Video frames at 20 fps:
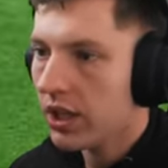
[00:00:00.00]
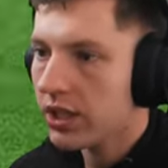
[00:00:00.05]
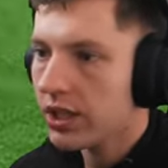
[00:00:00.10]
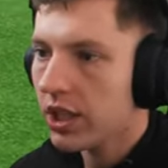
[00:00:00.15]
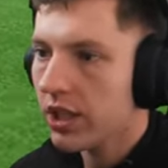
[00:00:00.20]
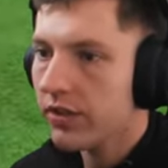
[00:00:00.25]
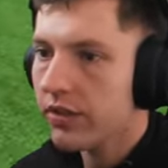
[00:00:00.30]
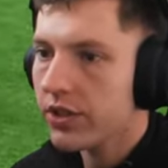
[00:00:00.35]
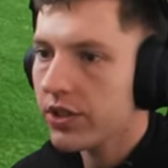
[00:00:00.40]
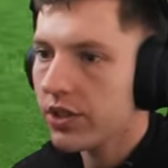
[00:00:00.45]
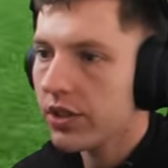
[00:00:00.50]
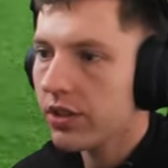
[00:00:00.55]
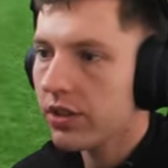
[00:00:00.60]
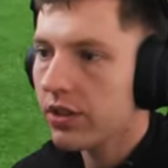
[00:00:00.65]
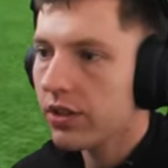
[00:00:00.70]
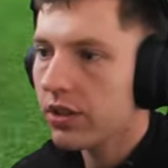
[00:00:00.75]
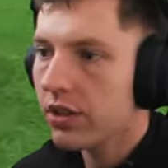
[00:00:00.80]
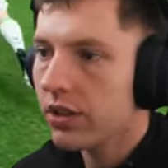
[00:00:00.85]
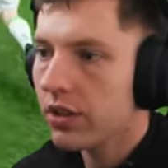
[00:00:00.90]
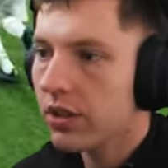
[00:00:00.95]
Nice, Iversen.
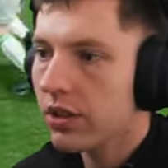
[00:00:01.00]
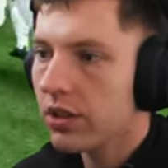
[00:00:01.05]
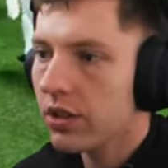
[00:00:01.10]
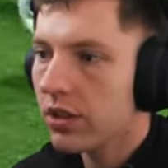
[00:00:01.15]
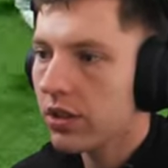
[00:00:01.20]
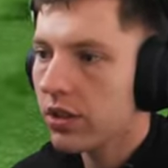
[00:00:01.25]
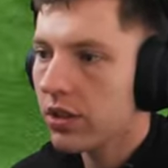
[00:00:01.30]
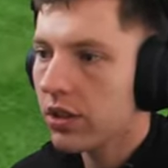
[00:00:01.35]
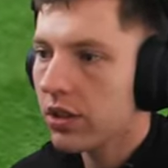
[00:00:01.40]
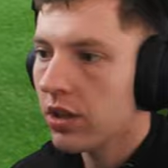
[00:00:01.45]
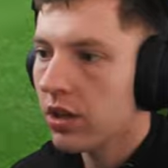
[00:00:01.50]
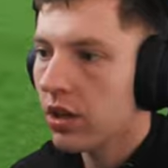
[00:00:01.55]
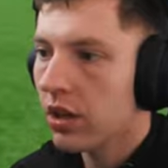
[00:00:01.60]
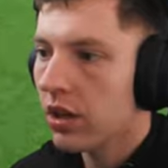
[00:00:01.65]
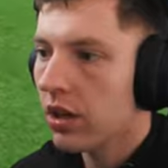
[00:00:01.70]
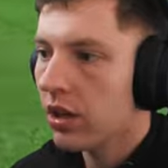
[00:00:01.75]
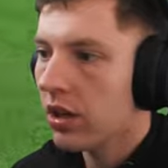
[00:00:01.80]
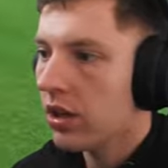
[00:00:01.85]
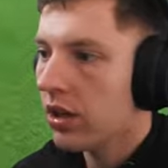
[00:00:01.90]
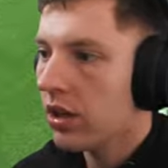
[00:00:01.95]

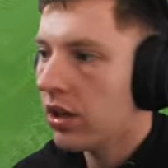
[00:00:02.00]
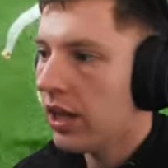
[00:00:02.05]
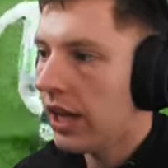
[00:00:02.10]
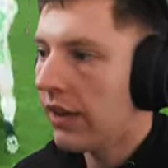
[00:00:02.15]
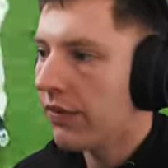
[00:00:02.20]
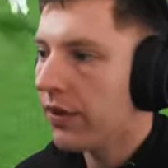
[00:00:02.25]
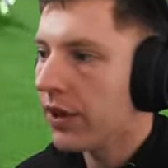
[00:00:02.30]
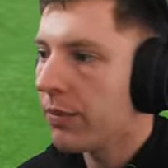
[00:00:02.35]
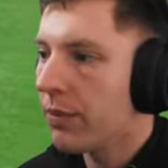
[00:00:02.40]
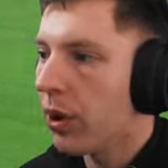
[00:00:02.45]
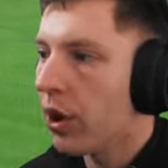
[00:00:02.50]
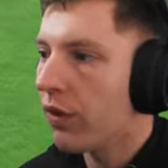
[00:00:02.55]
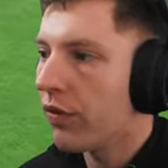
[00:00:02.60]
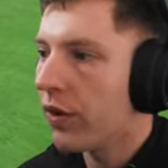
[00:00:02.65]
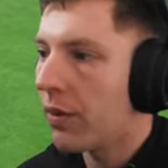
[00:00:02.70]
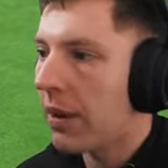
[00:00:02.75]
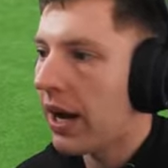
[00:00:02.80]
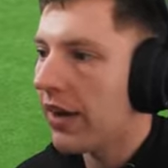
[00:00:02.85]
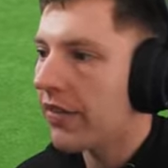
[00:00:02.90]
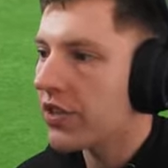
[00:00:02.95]
Lovely ball
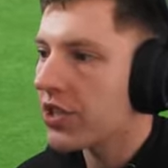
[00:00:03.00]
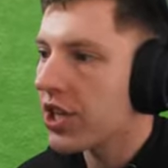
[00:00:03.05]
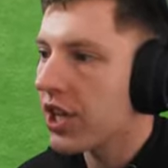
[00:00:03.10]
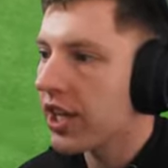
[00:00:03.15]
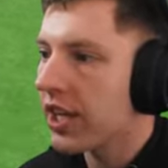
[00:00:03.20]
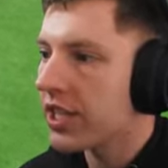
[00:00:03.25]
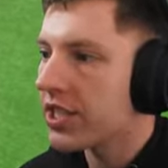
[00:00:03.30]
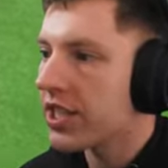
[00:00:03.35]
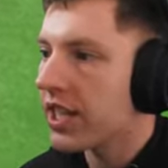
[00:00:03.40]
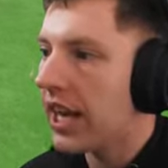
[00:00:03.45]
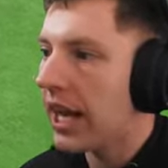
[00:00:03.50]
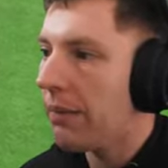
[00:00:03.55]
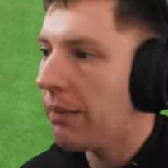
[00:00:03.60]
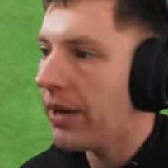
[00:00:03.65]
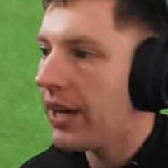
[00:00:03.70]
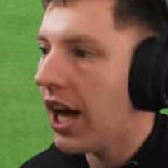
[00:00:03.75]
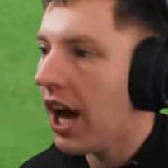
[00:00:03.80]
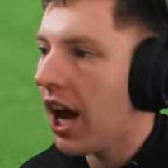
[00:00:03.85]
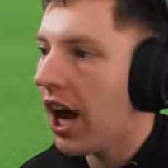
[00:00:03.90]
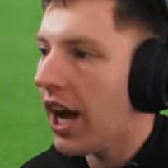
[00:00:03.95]
from Iversen. It's the
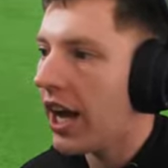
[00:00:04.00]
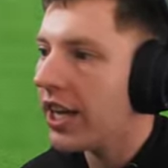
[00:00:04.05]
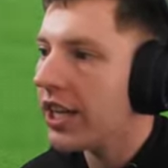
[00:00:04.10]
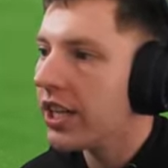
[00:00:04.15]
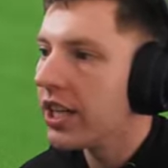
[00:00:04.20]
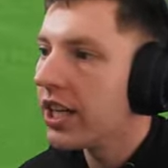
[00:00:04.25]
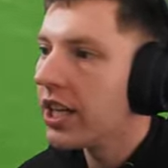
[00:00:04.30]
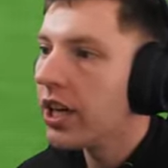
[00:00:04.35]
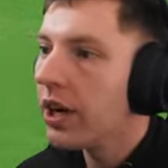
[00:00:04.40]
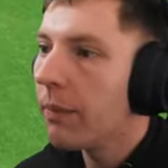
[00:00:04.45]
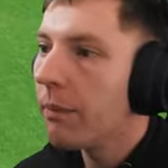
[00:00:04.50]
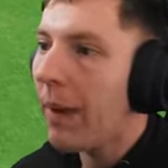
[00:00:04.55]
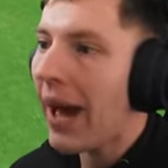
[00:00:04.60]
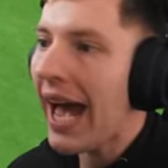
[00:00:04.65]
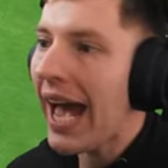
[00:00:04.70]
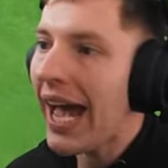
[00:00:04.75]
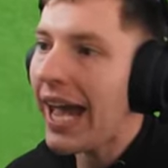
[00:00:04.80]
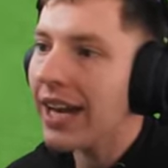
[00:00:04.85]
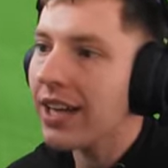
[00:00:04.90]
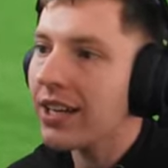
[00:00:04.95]
number 9.
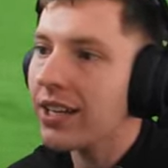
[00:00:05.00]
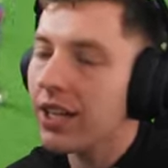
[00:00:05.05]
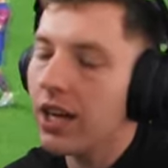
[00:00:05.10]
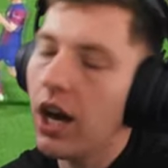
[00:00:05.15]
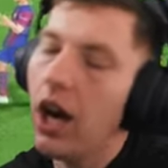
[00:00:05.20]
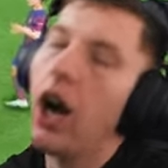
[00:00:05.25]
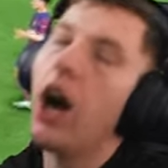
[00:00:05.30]
Bang!